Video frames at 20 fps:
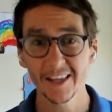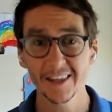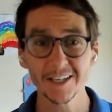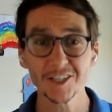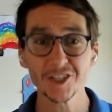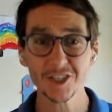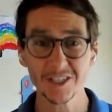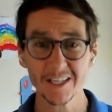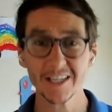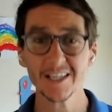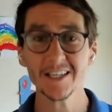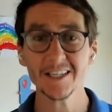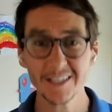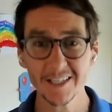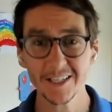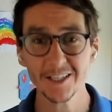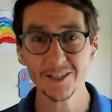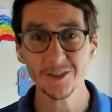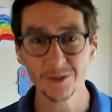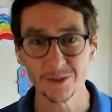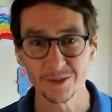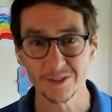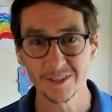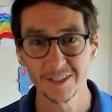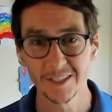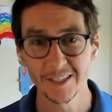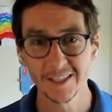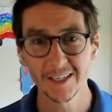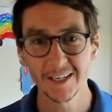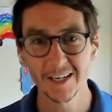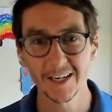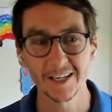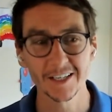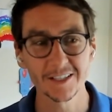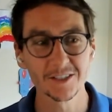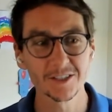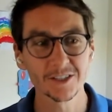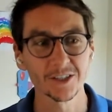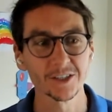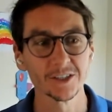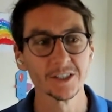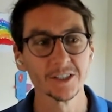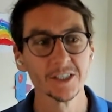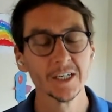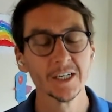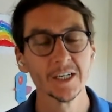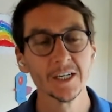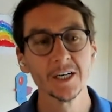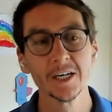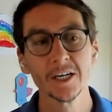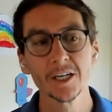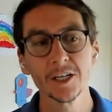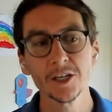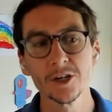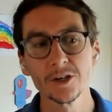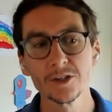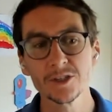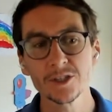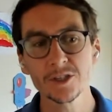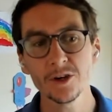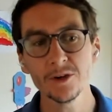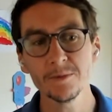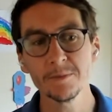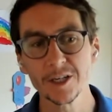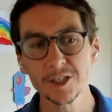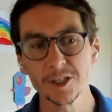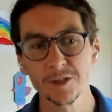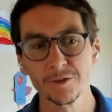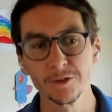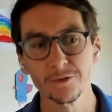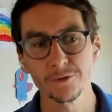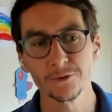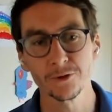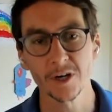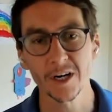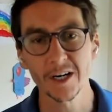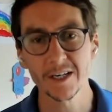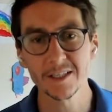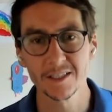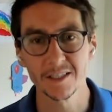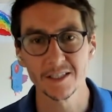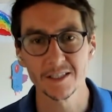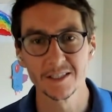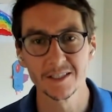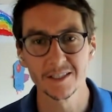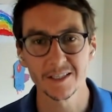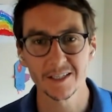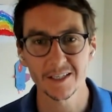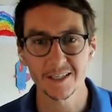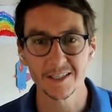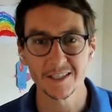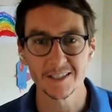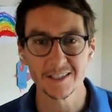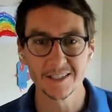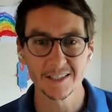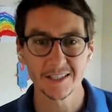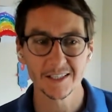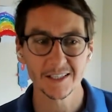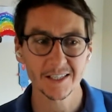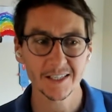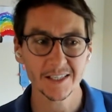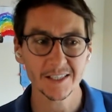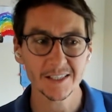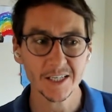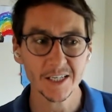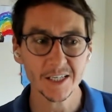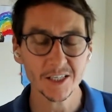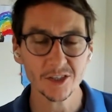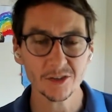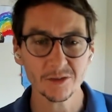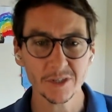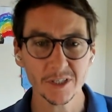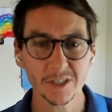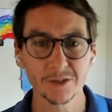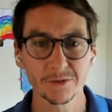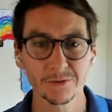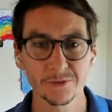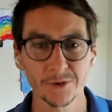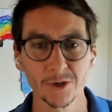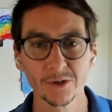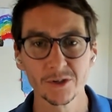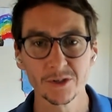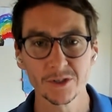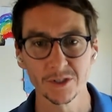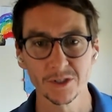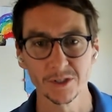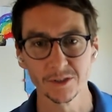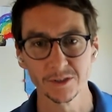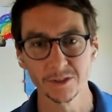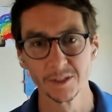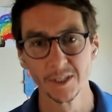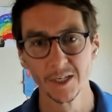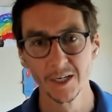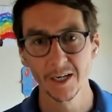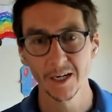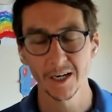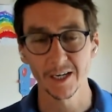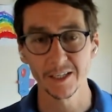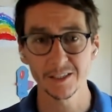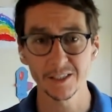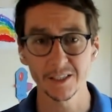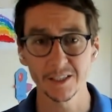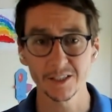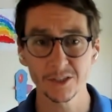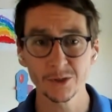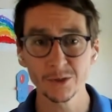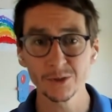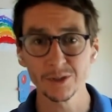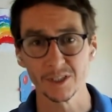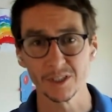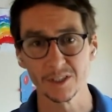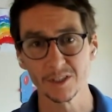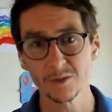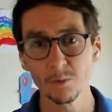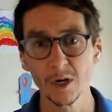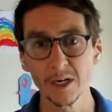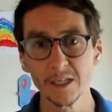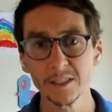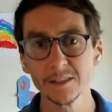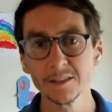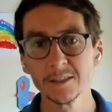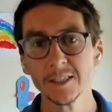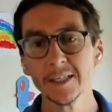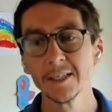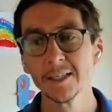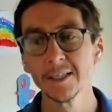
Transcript: that are just easy to use. And so, you know, so much of it for us is continuing to focus on, I think, two things. One,